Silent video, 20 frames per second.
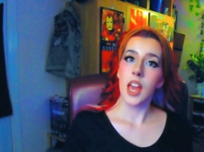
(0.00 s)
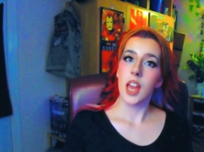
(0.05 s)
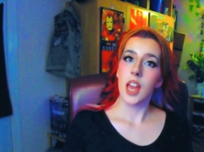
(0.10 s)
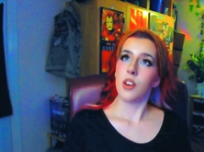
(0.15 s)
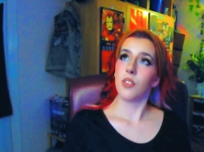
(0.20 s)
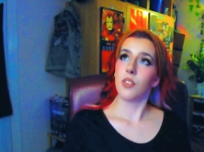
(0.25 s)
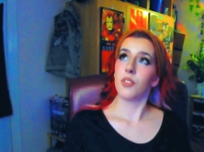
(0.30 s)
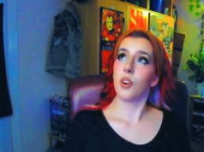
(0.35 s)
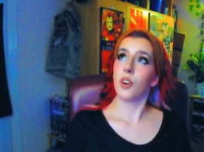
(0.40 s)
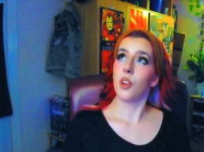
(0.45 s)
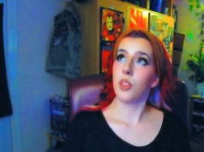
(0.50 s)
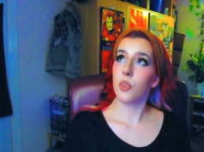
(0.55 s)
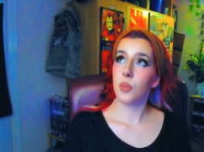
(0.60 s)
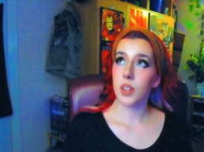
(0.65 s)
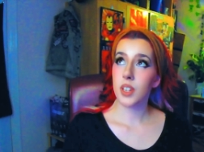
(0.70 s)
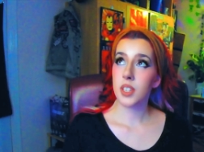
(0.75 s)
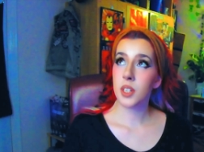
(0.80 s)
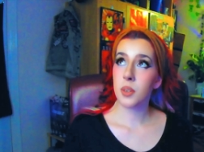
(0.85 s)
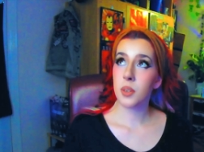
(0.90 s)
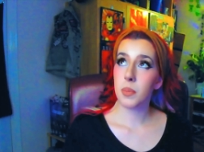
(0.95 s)
For the
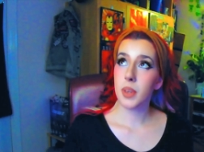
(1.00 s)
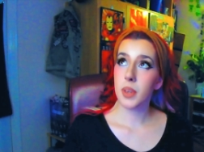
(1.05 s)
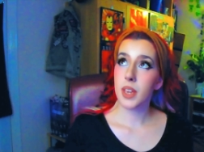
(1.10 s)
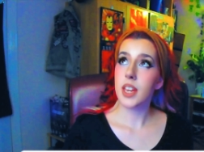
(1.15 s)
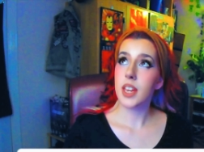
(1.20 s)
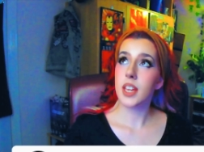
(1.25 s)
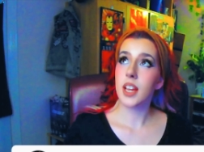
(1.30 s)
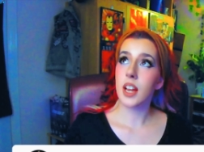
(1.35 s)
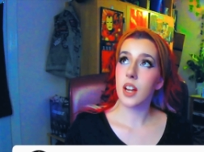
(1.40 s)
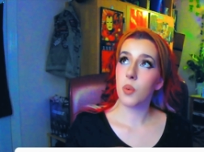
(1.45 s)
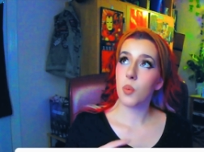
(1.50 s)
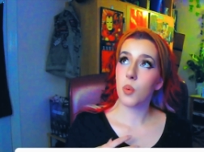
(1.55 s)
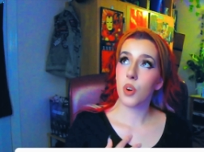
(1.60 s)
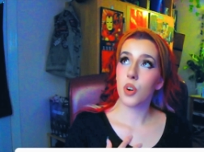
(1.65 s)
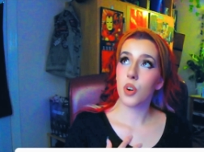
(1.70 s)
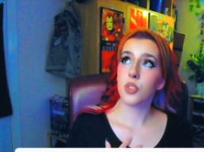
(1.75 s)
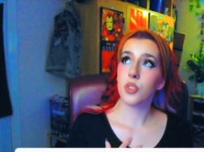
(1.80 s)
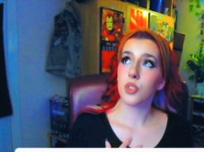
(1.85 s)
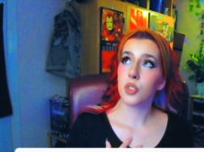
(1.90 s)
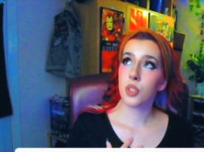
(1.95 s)
reason being, I
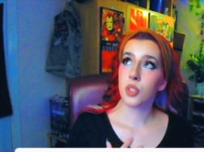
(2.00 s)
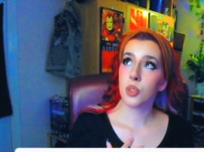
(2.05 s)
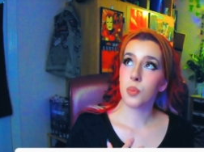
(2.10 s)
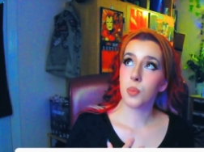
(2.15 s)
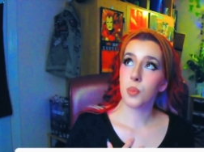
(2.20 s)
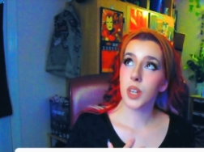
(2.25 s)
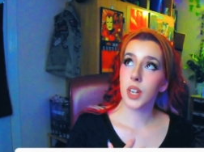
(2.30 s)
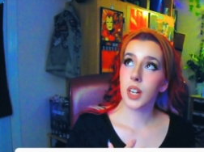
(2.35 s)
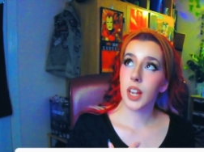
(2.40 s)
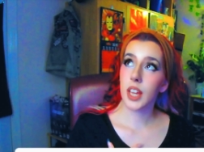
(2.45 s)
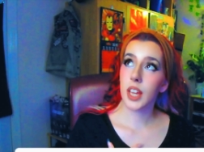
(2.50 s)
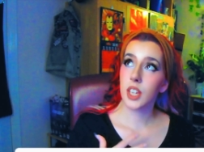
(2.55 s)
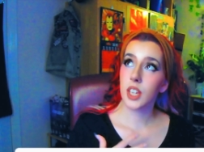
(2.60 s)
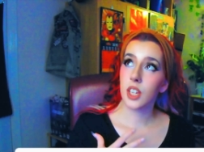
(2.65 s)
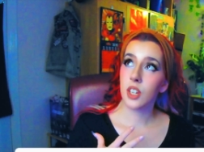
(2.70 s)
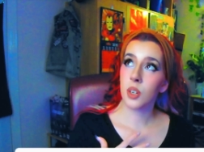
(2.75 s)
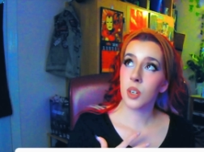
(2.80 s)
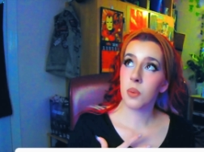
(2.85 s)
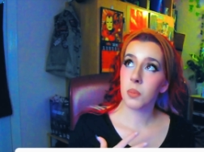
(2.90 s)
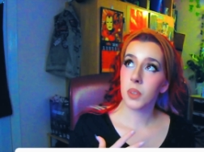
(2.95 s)
want to be like
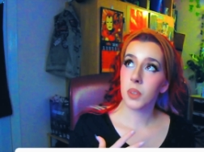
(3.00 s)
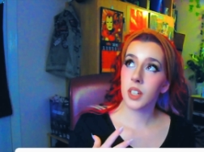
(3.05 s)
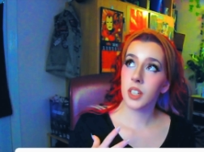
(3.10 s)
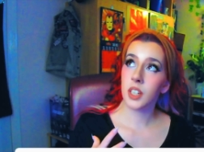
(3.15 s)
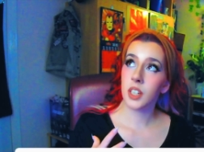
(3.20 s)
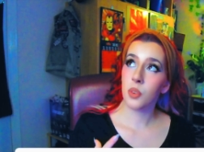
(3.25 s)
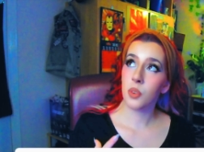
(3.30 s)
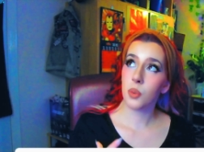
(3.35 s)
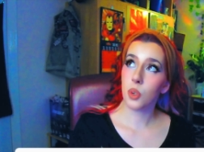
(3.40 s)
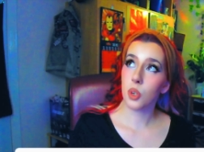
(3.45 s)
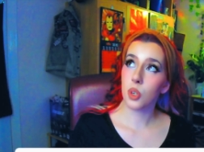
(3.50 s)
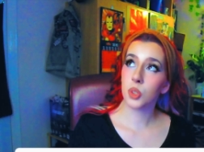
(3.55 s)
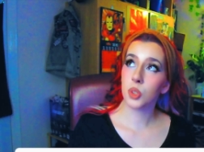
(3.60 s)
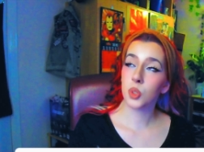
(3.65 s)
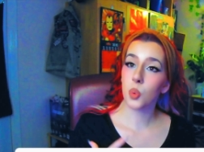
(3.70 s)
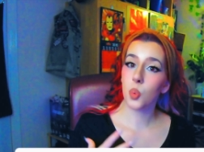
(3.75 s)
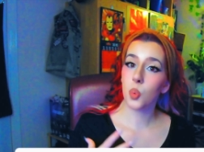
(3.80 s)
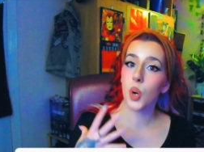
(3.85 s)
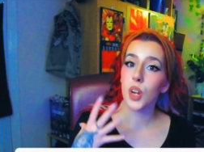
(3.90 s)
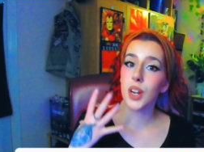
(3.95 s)
completely raw to
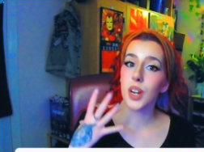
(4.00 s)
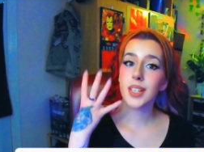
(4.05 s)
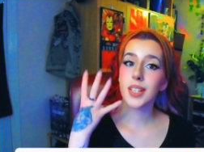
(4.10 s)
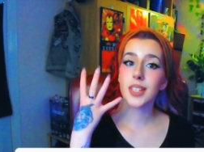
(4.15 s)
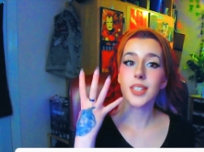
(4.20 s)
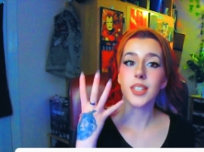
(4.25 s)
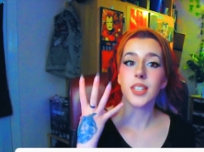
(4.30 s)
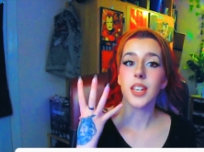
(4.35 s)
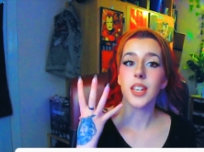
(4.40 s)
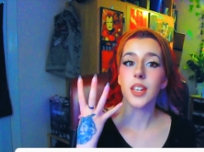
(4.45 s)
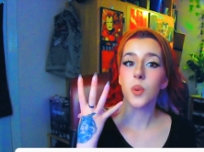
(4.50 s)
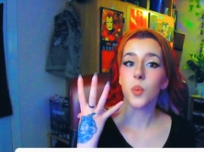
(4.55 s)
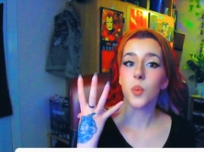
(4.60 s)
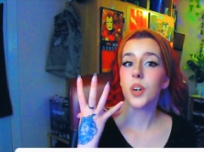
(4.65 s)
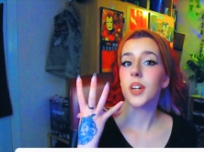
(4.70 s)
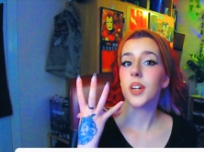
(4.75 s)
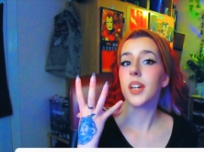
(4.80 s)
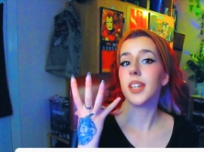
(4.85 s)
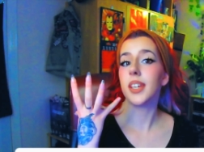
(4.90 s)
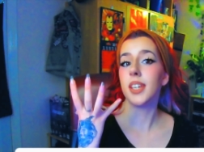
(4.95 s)
what I see and
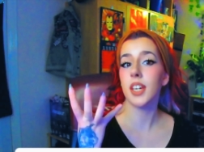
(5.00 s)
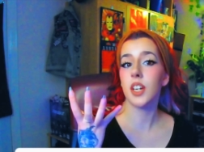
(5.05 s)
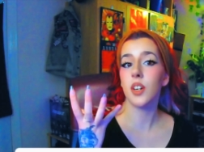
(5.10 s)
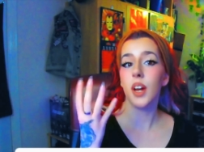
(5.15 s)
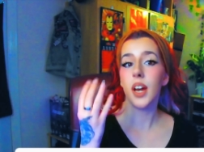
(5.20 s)
what I hear.